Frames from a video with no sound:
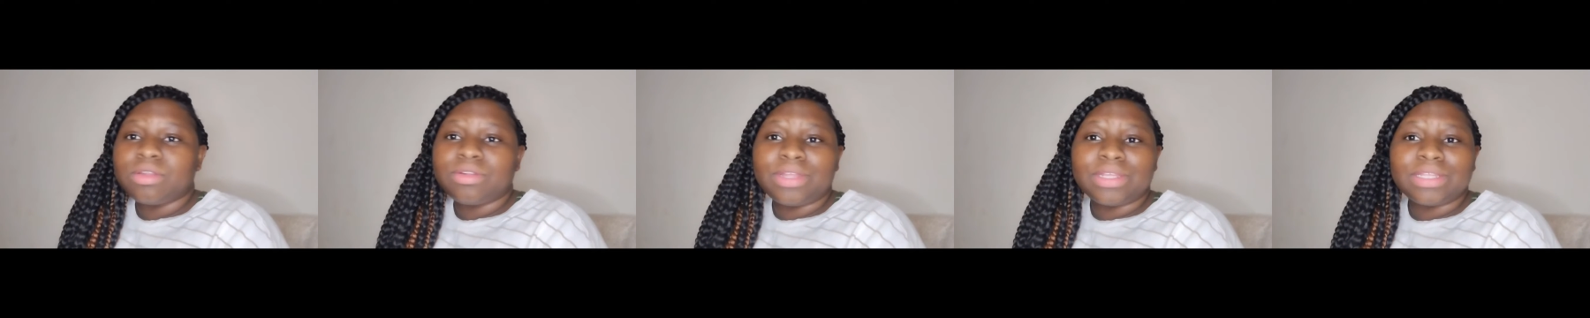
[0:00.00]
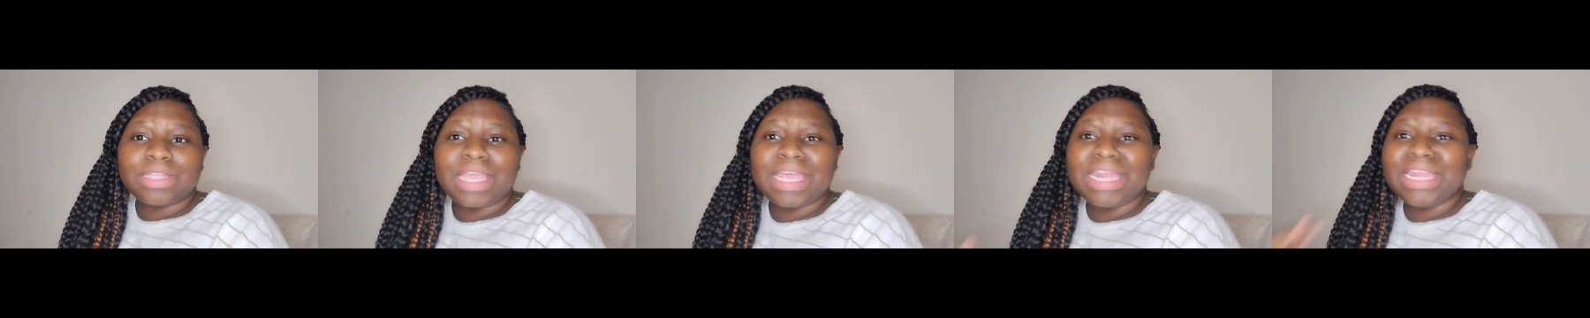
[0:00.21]

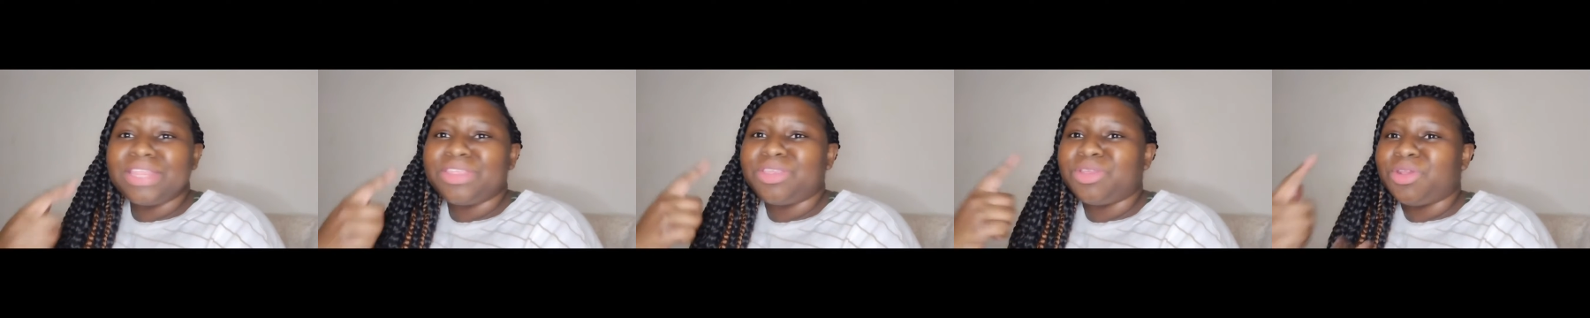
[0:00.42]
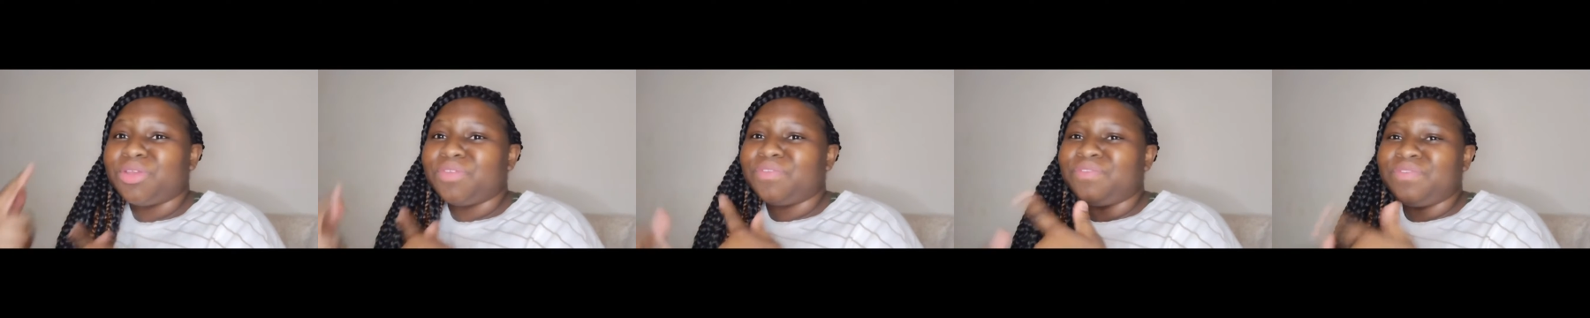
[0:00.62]
let's get
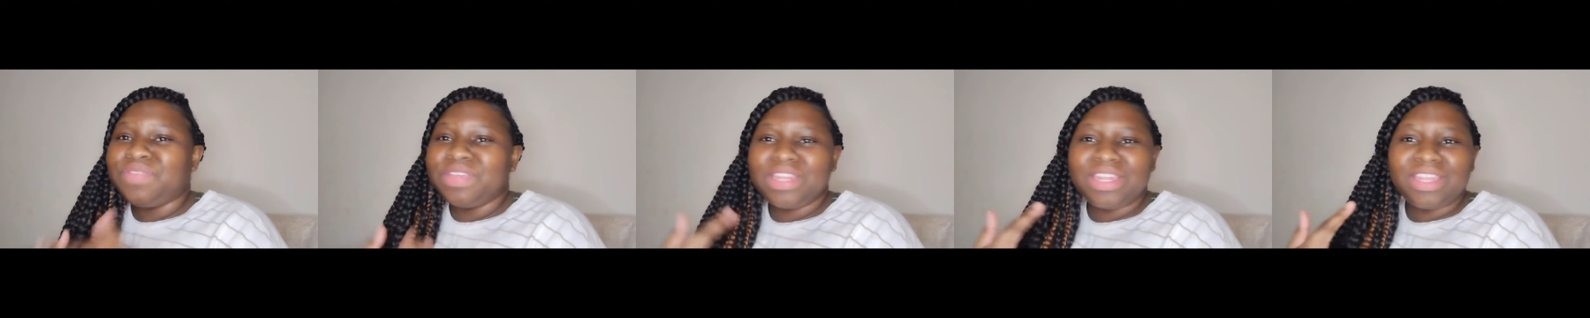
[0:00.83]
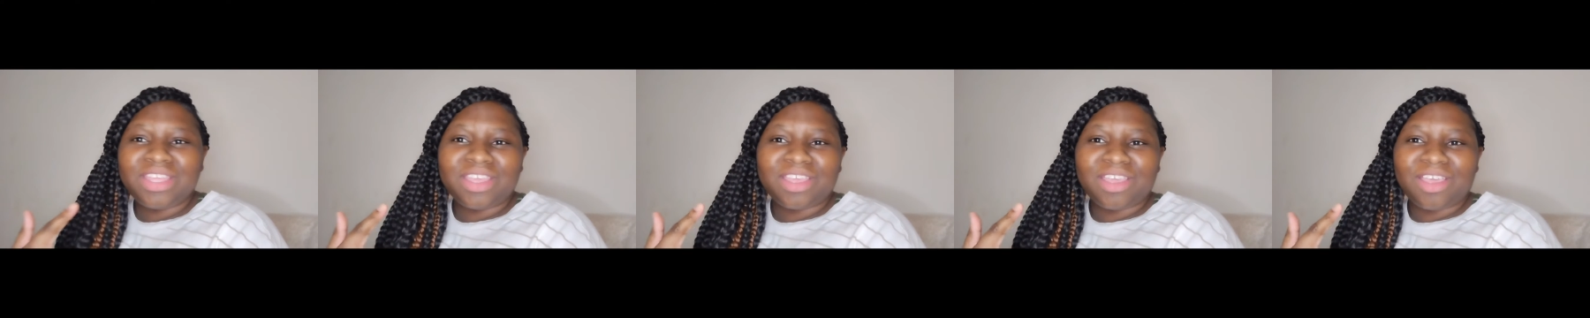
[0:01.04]
into the
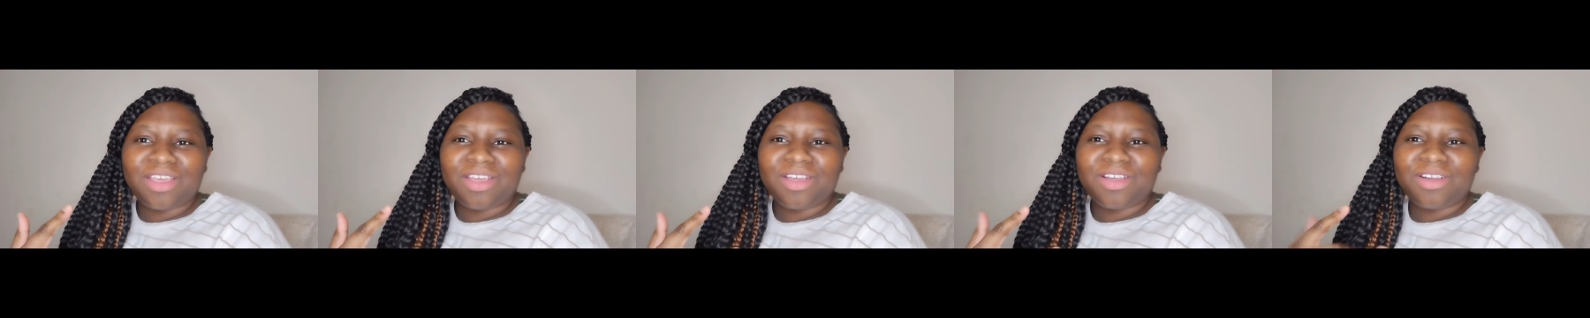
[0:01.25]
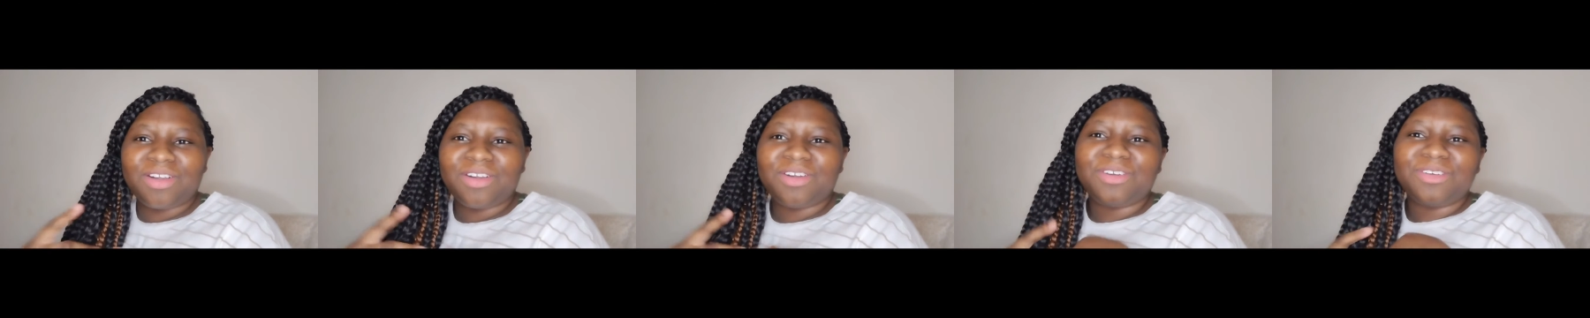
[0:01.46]

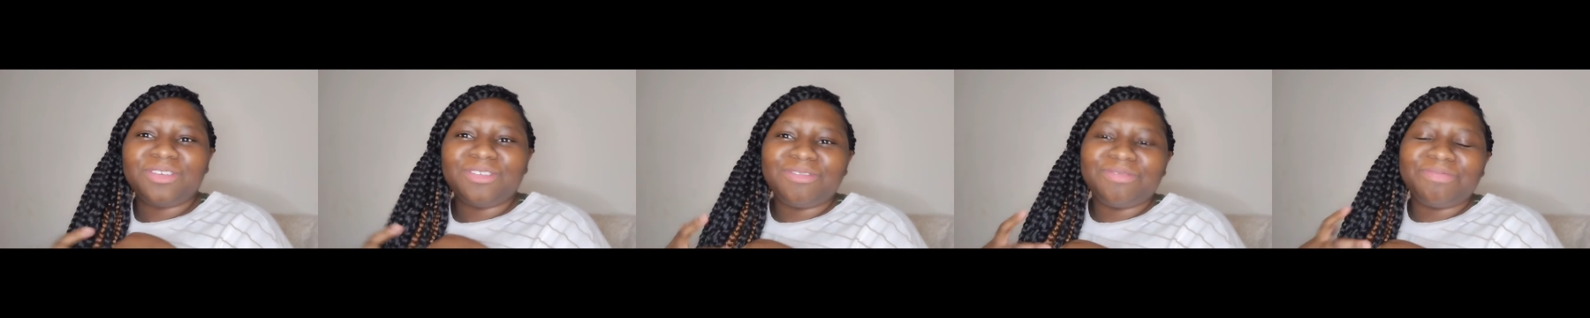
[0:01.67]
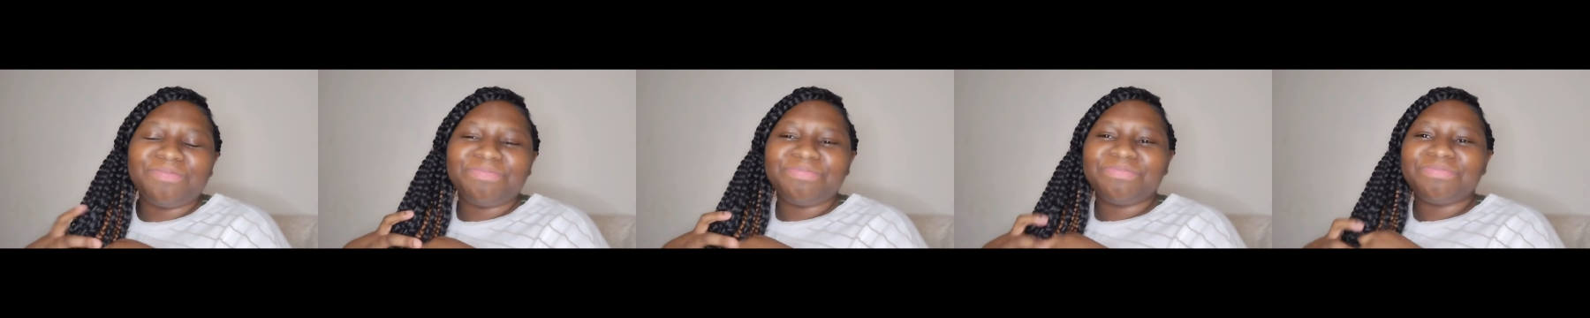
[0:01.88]

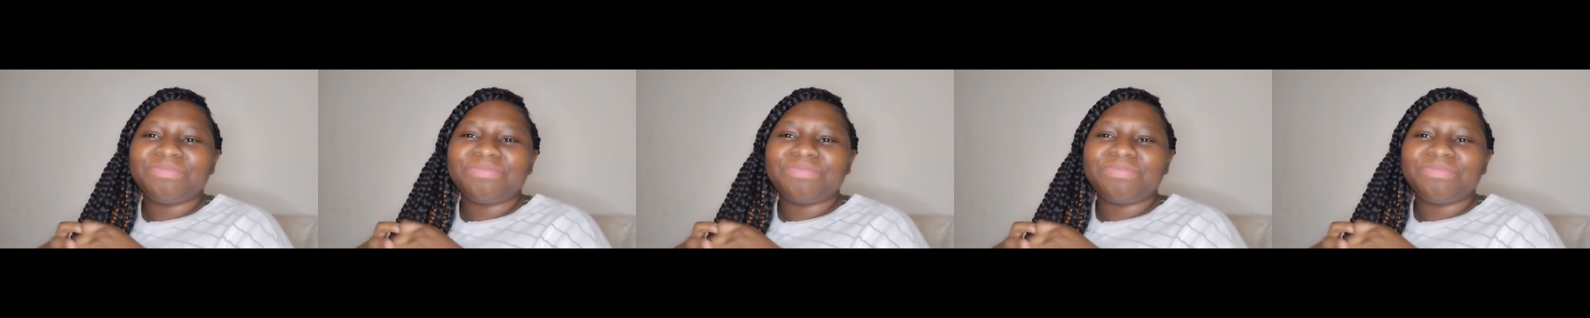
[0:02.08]
video.